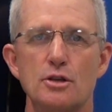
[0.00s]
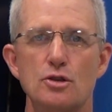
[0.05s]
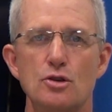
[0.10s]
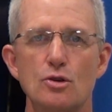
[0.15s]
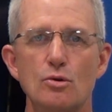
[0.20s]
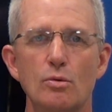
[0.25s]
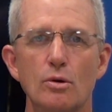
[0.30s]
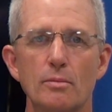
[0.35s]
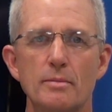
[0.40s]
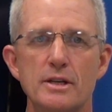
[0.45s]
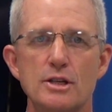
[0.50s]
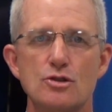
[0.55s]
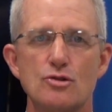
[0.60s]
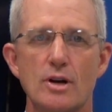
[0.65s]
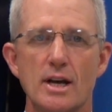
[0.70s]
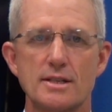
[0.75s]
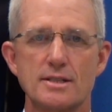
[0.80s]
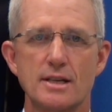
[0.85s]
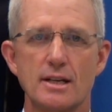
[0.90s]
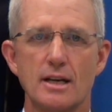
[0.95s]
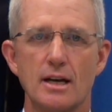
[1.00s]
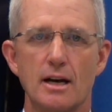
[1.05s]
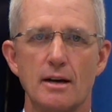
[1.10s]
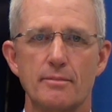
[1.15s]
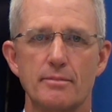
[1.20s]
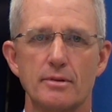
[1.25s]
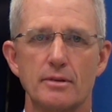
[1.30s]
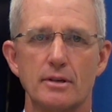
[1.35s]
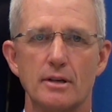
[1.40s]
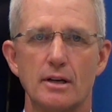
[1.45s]
You will be dressing
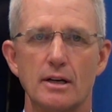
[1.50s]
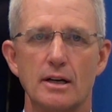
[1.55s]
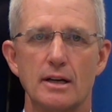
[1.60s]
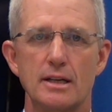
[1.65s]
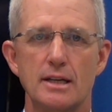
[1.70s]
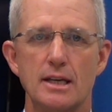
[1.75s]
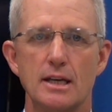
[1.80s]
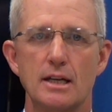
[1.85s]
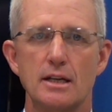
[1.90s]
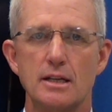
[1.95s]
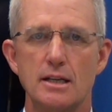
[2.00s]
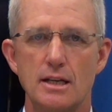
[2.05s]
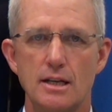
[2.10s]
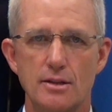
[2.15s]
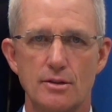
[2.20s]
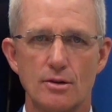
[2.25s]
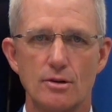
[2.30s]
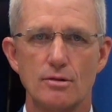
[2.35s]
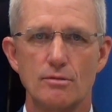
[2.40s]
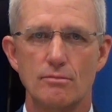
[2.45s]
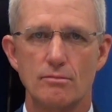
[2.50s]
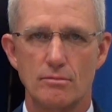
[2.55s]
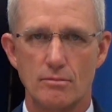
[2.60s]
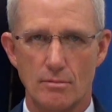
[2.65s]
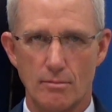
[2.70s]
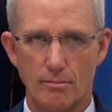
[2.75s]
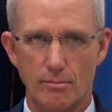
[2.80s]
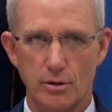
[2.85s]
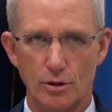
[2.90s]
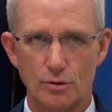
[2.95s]
up in either
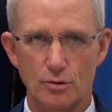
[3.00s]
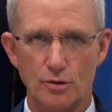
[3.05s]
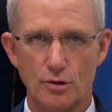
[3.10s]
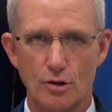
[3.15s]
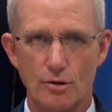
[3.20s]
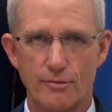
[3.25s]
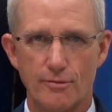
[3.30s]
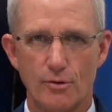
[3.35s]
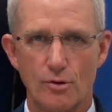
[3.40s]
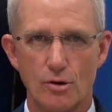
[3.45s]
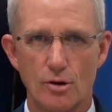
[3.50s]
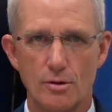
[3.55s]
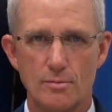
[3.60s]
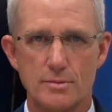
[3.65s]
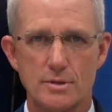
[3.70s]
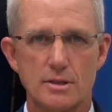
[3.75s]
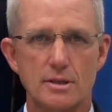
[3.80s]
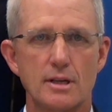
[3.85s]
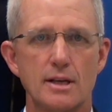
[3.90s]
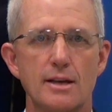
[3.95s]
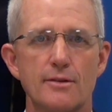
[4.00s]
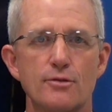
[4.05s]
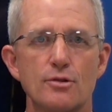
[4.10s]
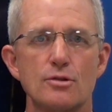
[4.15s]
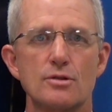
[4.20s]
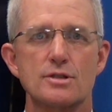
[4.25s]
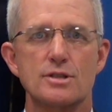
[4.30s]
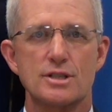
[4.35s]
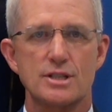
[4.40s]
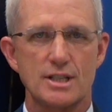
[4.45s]
blue uniforms if
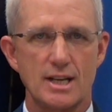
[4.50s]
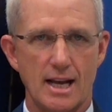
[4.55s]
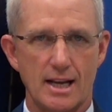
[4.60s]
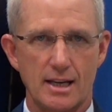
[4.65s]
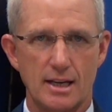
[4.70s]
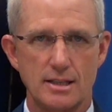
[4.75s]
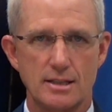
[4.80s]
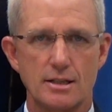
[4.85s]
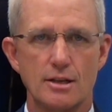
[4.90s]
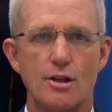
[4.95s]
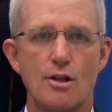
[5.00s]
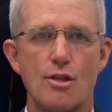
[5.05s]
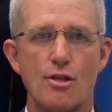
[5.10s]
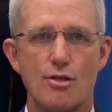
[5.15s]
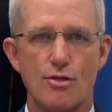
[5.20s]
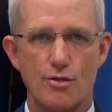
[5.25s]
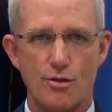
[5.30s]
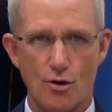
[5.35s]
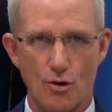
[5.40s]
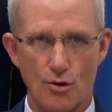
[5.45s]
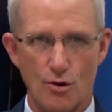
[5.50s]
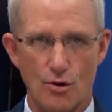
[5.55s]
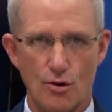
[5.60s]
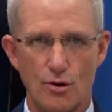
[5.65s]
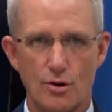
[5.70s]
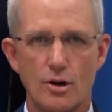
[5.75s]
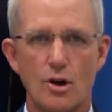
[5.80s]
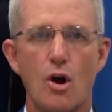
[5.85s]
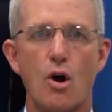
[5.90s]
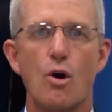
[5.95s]
you're 2nd,
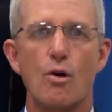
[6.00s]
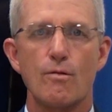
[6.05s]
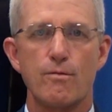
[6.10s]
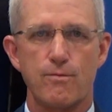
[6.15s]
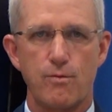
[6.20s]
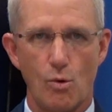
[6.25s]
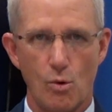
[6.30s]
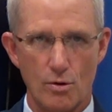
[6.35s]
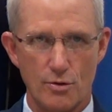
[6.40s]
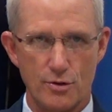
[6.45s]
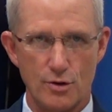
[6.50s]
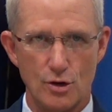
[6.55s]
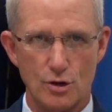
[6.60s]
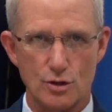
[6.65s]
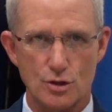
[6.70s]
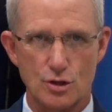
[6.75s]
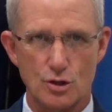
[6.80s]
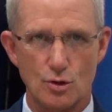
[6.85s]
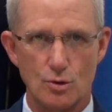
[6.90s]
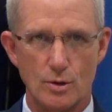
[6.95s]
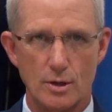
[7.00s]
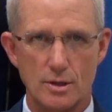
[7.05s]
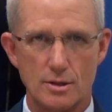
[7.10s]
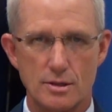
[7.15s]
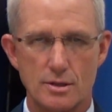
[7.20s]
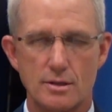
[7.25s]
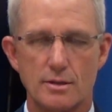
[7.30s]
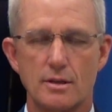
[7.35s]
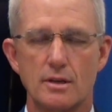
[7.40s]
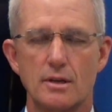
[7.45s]
3rd, or 4th year
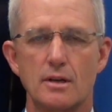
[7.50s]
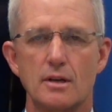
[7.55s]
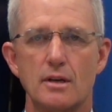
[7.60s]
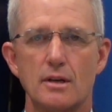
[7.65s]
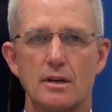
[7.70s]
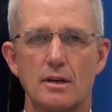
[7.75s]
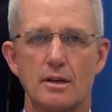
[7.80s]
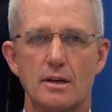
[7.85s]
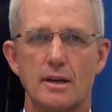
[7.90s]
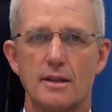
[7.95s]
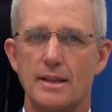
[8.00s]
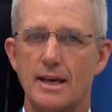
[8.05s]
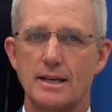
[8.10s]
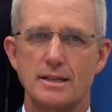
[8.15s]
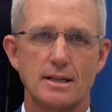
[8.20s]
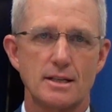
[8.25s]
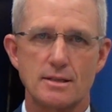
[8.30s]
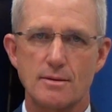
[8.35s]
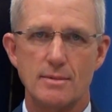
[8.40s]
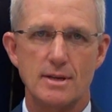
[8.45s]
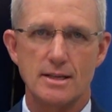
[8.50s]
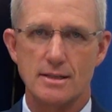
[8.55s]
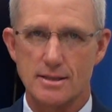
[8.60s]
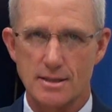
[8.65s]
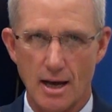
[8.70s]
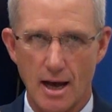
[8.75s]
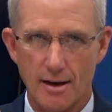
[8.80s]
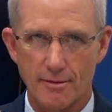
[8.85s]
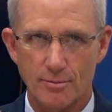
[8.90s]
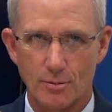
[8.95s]
students. That doesn't mean
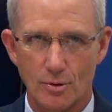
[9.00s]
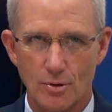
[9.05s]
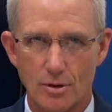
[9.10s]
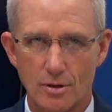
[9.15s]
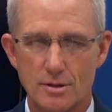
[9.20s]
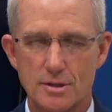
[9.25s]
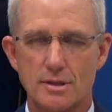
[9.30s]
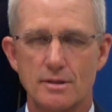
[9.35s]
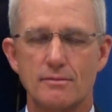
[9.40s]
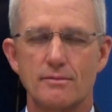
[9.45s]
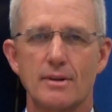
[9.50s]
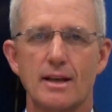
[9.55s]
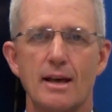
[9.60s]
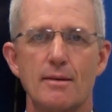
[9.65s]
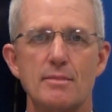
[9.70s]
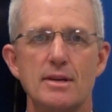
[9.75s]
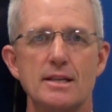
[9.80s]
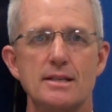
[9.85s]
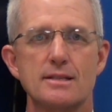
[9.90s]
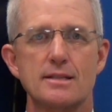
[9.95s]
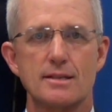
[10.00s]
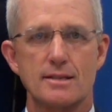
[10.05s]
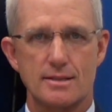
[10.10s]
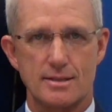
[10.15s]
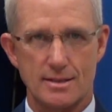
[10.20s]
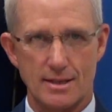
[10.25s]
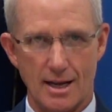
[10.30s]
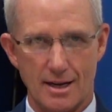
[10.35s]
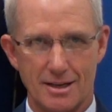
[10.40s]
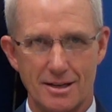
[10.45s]
sophomores. That means
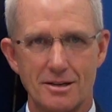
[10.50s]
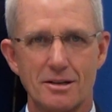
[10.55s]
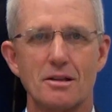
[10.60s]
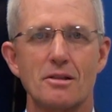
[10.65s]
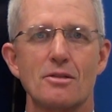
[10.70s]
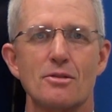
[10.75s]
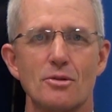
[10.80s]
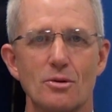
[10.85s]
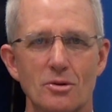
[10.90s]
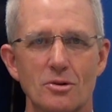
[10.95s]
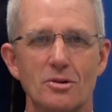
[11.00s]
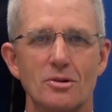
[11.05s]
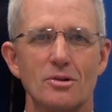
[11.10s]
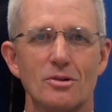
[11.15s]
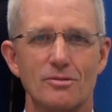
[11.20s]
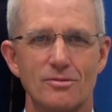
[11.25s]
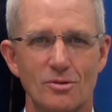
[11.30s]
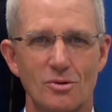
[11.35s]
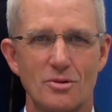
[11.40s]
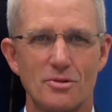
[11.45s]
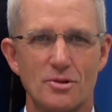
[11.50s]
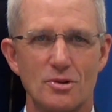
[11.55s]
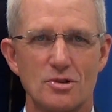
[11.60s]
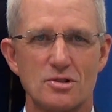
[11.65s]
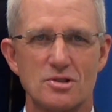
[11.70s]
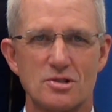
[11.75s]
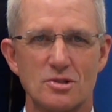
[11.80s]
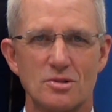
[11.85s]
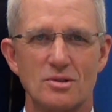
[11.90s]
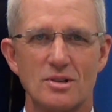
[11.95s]
2nd, 3rd, or 4th year
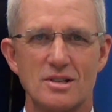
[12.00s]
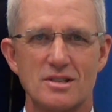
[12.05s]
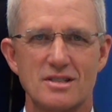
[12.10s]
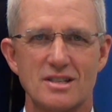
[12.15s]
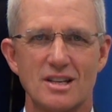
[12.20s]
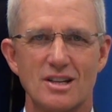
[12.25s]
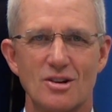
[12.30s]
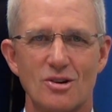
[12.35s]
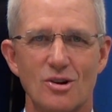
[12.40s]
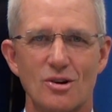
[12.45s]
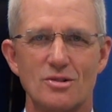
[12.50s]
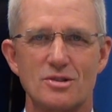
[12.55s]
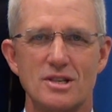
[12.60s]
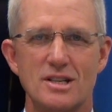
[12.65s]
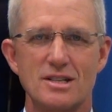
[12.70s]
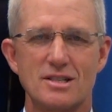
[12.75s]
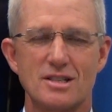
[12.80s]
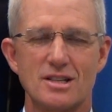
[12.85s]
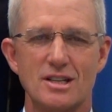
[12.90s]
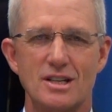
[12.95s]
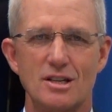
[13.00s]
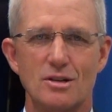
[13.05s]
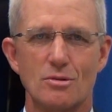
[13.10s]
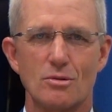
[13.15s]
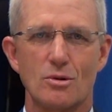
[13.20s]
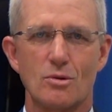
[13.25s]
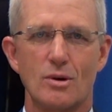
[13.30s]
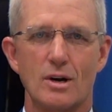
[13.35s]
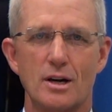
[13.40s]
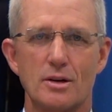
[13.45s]
students. In ROTC, you're
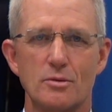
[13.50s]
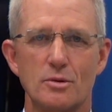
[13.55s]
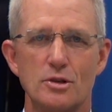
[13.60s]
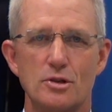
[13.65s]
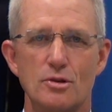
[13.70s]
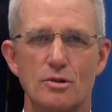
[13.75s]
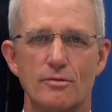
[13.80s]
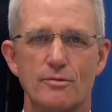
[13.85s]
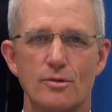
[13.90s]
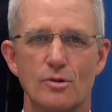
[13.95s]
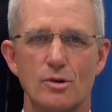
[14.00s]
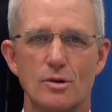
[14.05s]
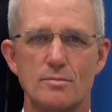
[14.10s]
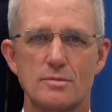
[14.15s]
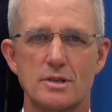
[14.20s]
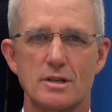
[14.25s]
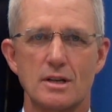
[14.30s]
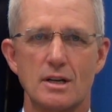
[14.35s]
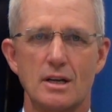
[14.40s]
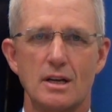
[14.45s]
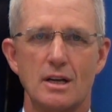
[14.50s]
required to wear uniforms.